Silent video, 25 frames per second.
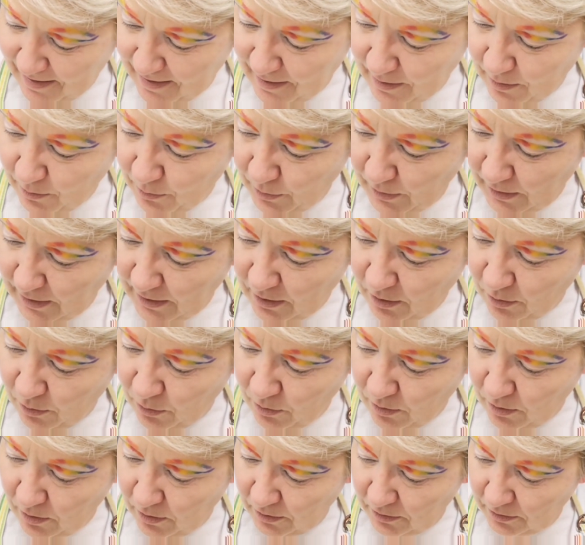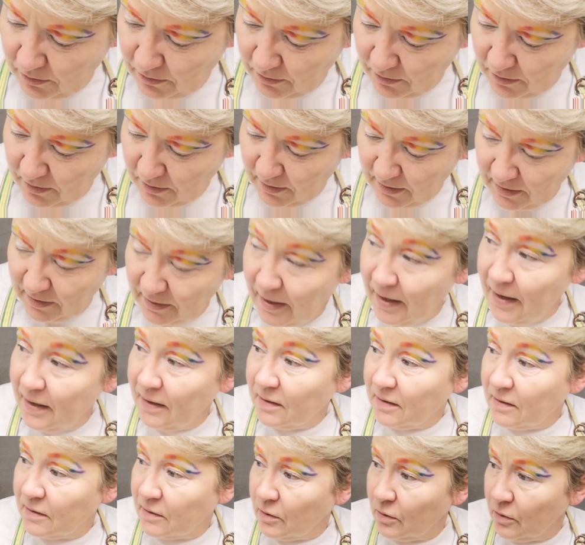They will go on, it
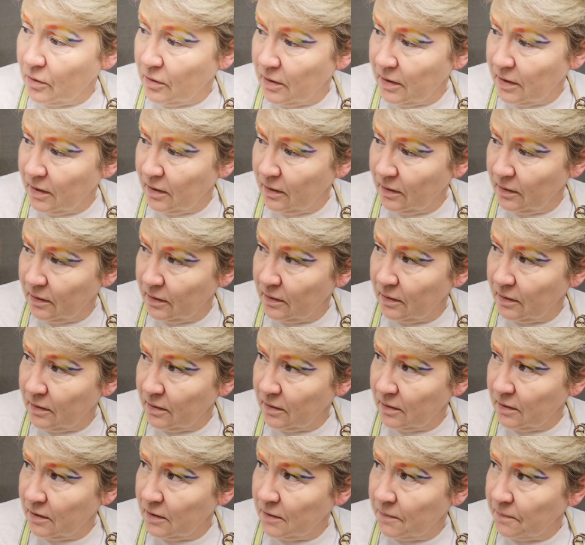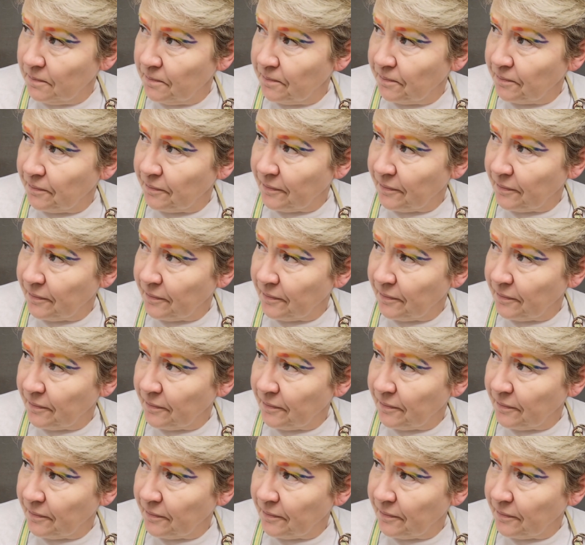ends on